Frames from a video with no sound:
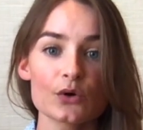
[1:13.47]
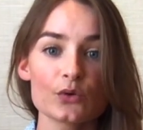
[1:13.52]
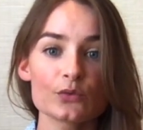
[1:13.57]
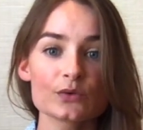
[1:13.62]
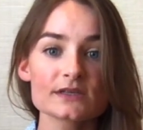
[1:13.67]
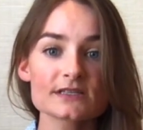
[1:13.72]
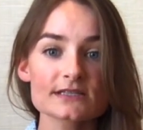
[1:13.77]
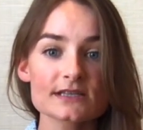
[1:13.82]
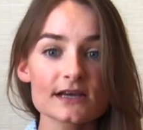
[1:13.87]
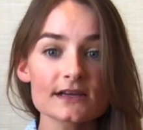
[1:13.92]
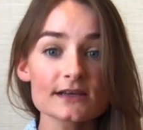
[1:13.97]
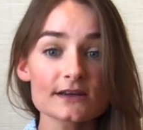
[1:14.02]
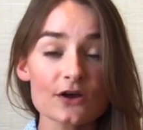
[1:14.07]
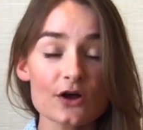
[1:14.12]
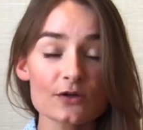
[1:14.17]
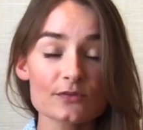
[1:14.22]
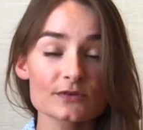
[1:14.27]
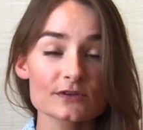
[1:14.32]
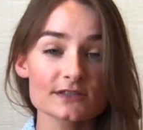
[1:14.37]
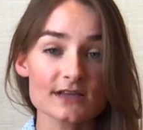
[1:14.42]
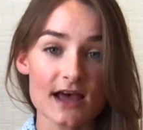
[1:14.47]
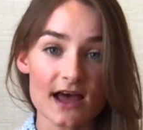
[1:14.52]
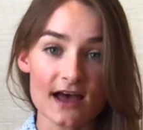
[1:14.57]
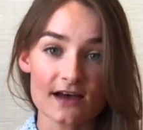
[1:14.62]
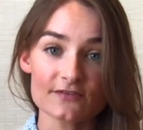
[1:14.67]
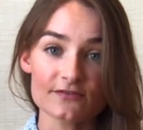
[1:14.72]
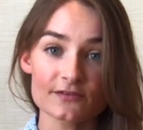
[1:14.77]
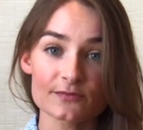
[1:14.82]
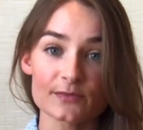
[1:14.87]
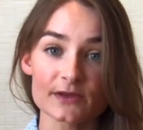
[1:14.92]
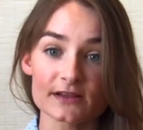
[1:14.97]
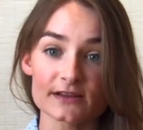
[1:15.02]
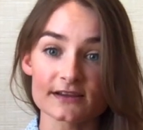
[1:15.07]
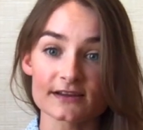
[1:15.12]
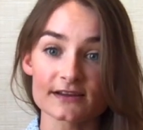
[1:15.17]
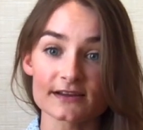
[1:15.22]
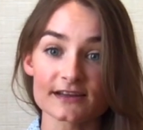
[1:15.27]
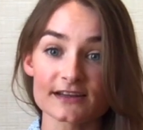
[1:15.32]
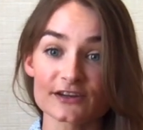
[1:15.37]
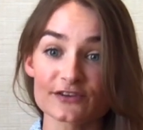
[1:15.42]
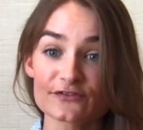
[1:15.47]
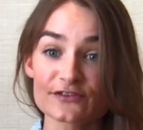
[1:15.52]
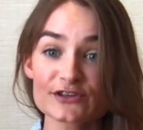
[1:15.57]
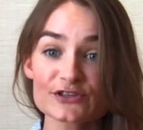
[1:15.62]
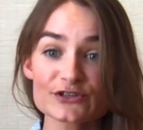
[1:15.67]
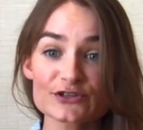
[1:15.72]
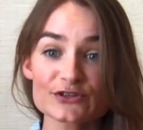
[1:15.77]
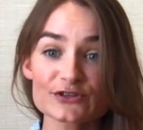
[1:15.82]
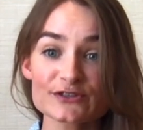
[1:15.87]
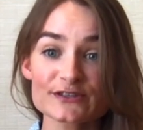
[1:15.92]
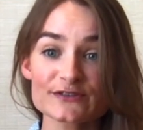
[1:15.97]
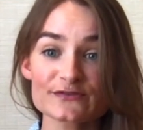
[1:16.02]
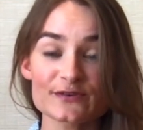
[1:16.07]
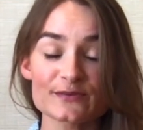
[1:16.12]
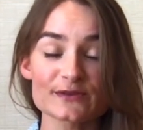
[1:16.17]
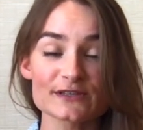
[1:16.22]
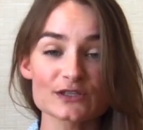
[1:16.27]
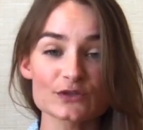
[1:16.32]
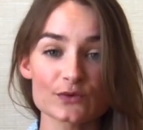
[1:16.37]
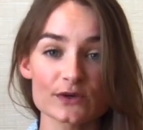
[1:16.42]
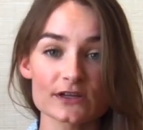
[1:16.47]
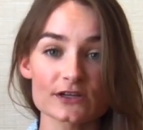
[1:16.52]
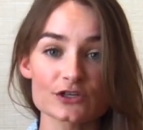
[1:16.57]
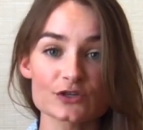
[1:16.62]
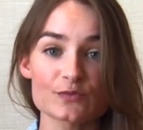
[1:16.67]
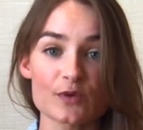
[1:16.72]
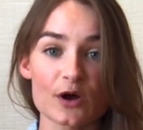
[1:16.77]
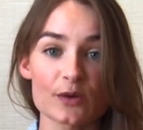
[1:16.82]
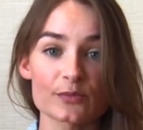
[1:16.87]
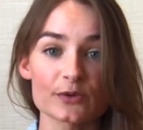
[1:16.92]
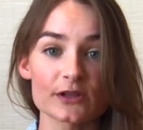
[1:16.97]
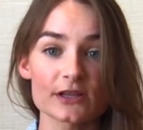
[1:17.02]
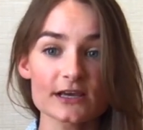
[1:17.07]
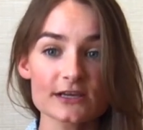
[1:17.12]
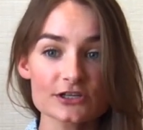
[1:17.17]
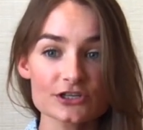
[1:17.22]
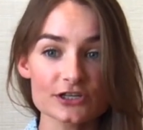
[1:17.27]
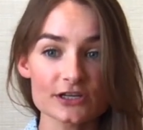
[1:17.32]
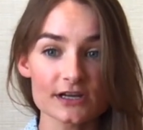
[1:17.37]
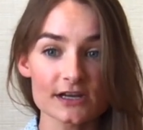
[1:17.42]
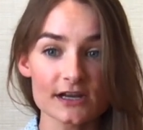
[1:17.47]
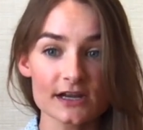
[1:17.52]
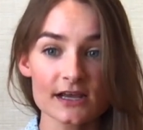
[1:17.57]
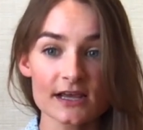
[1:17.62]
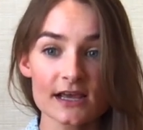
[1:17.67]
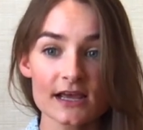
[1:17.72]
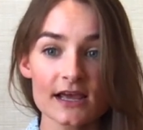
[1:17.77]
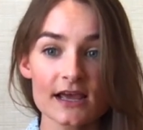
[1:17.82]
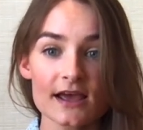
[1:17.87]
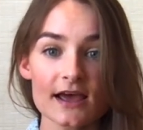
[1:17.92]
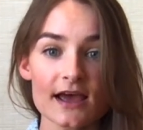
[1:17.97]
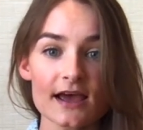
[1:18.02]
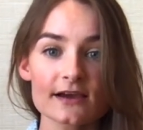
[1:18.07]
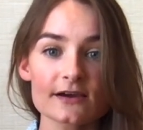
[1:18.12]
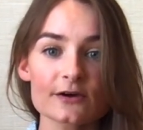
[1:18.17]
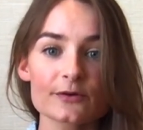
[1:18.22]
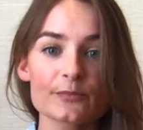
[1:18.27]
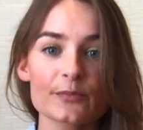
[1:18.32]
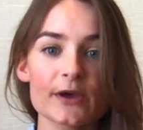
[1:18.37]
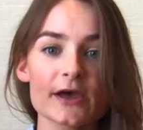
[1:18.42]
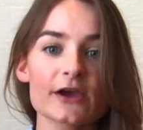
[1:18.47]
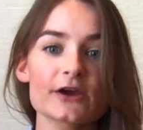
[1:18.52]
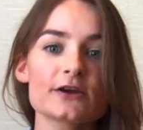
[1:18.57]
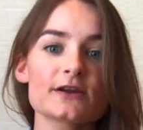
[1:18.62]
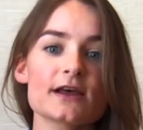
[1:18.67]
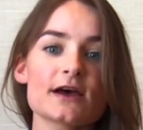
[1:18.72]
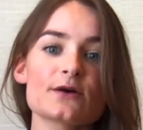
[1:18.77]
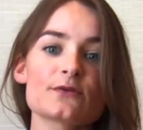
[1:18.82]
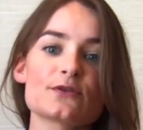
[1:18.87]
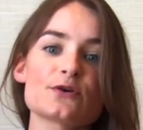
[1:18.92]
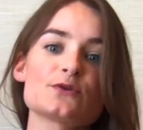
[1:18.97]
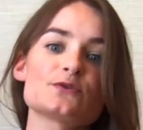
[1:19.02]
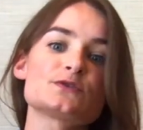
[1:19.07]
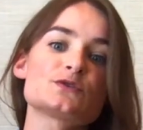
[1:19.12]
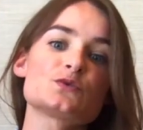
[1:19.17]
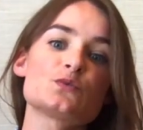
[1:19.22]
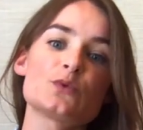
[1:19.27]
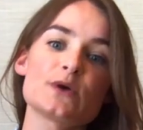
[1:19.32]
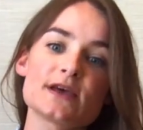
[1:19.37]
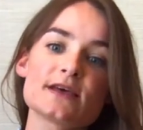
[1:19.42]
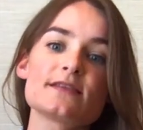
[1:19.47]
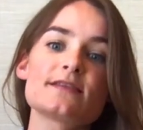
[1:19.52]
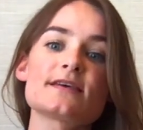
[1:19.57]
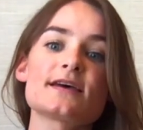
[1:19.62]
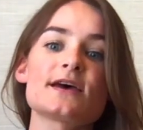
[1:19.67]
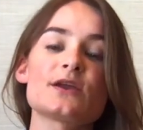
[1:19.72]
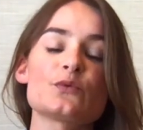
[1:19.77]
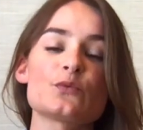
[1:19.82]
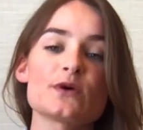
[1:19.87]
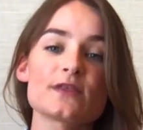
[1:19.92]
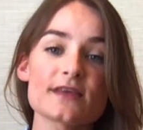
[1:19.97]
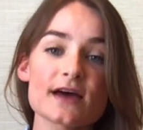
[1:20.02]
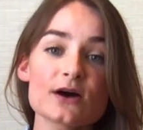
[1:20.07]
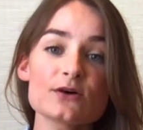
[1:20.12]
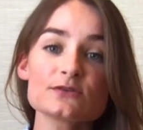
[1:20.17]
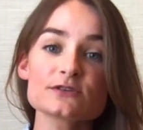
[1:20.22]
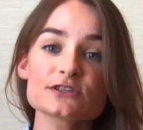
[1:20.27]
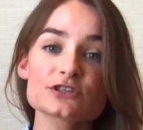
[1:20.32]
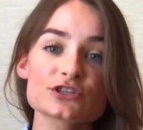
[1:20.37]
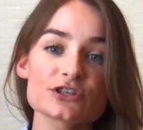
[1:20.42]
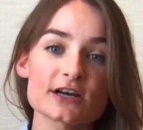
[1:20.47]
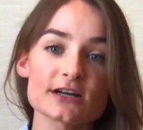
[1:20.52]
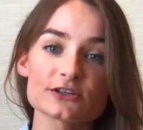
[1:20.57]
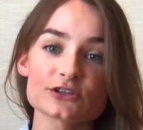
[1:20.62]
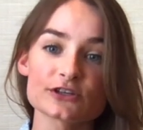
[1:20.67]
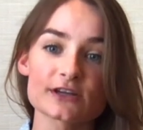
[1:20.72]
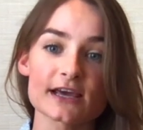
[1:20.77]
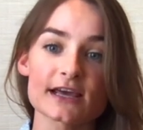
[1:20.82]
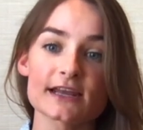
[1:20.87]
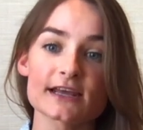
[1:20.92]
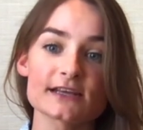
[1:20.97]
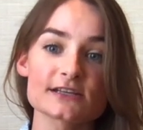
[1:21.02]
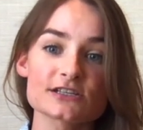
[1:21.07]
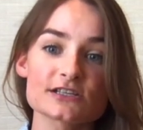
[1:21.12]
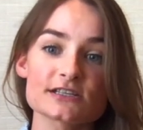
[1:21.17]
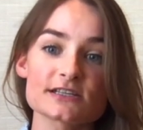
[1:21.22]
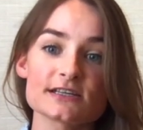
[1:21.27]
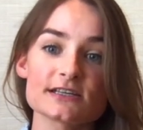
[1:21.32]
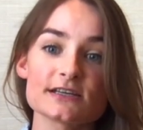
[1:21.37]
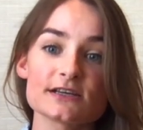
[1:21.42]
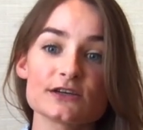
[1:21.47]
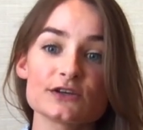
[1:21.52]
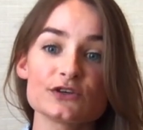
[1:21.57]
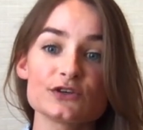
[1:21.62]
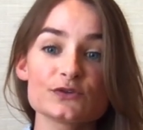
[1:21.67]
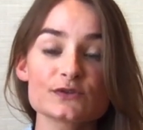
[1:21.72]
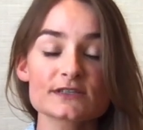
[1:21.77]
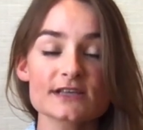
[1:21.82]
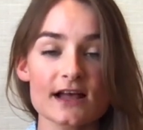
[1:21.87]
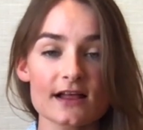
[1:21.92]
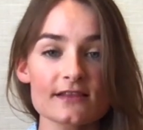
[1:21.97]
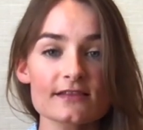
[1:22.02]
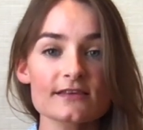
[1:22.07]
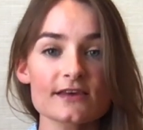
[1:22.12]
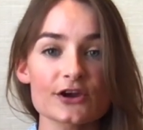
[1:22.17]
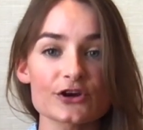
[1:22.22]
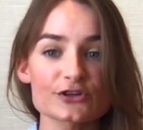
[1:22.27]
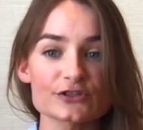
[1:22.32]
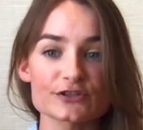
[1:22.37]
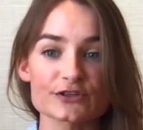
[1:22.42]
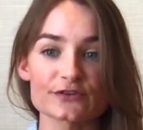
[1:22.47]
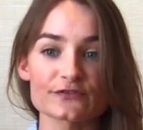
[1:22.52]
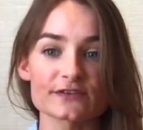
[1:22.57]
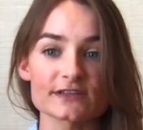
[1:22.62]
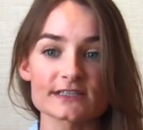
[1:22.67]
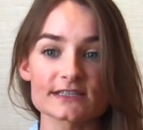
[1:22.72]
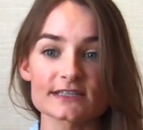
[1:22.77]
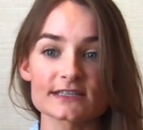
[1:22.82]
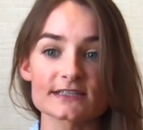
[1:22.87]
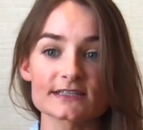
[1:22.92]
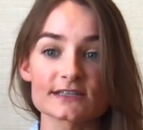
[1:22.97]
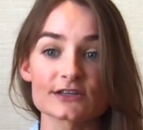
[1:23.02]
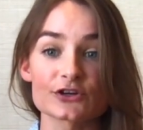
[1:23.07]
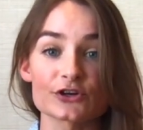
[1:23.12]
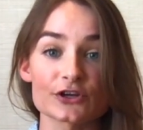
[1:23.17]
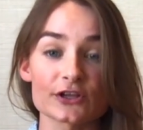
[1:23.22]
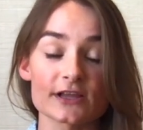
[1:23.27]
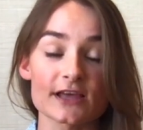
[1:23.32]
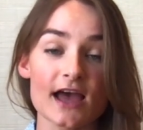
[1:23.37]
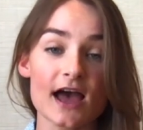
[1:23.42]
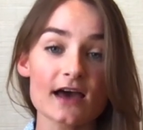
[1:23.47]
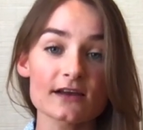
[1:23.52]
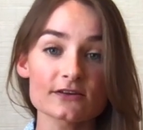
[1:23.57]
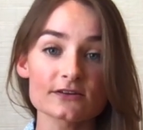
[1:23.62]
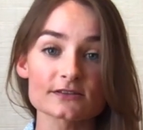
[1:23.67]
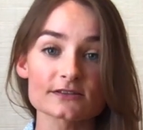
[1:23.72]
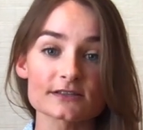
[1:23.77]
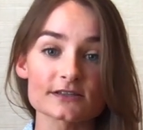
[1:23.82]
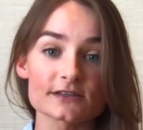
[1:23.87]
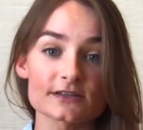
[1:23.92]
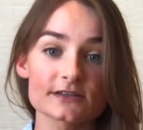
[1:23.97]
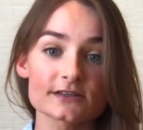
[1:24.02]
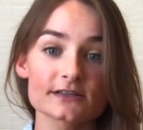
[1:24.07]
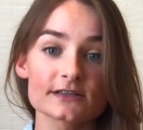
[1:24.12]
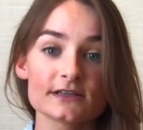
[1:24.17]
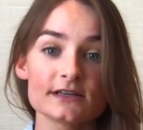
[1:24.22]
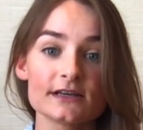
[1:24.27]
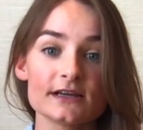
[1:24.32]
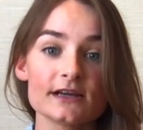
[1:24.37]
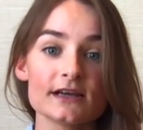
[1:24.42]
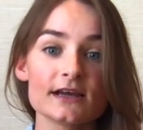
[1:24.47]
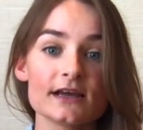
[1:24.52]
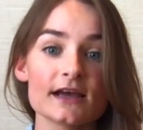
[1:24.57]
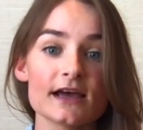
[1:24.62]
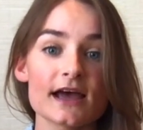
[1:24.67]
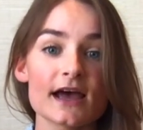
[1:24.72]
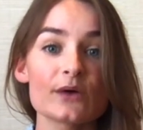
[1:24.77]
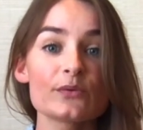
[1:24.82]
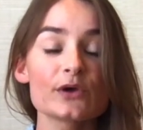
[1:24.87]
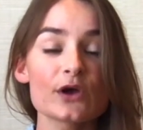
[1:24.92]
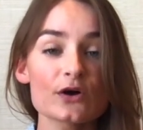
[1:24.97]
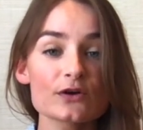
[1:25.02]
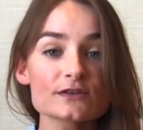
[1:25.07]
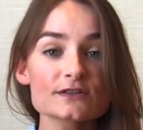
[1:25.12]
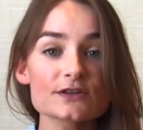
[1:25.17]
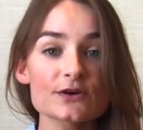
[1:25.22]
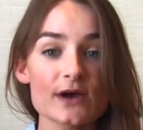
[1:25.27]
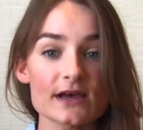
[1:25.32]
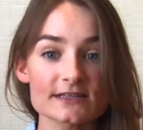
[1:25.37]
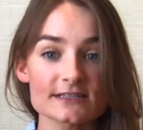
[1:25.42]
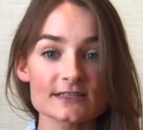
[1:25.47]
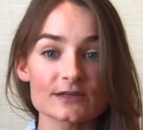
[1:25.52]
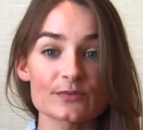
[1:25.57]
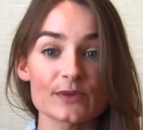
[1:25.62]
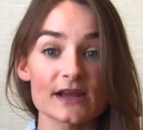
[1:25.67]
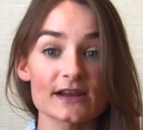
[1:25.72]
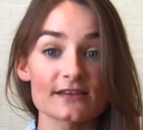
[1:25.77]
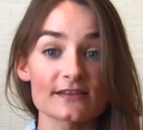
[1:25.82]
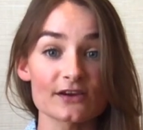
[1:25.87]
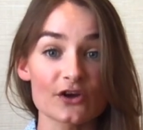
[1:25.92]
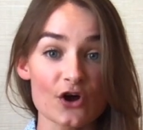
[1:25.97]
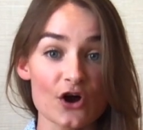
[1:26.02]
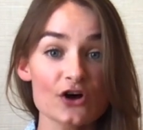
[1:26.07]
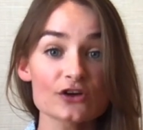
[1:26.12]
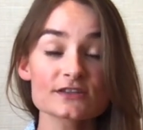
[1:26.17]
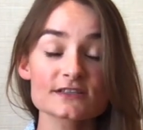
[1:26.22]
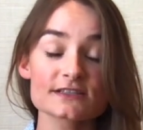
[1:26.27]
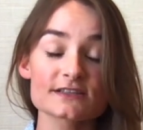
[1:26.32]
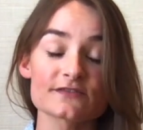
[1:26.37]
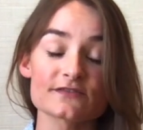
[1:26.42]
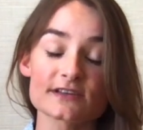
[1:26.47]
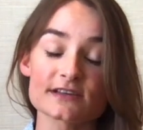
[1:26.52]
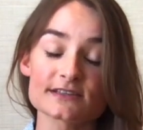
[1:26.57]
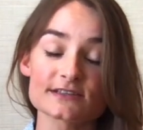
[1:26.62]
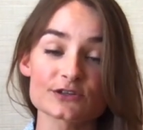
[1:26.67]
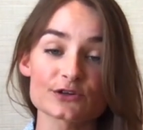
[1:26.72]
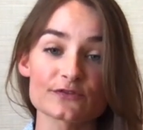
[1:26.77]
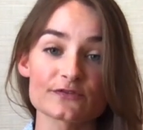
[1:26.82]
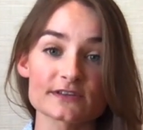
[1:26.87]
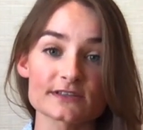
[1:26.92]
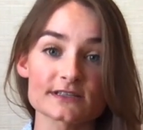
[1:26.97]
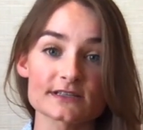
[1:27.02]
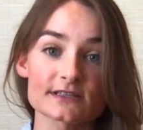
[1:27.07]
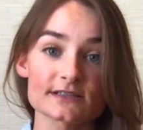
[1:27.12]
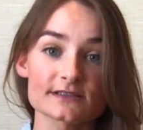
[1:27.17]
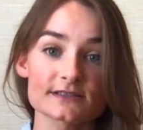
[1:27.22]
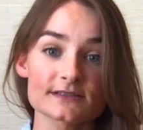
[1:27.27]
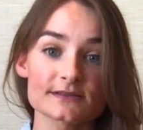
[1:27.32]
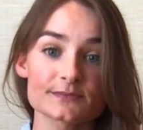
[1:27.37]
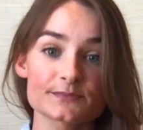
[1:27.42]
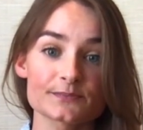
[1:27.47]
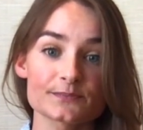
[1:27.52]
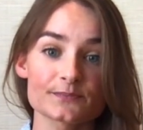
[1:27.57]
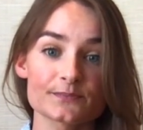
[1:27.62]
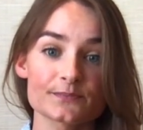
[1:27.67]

We studied almost half a million individuals from the Swedish population and compared how those with and without childhood ADHD used healthcare services in early adulthood. And we also estimated the costs of these services.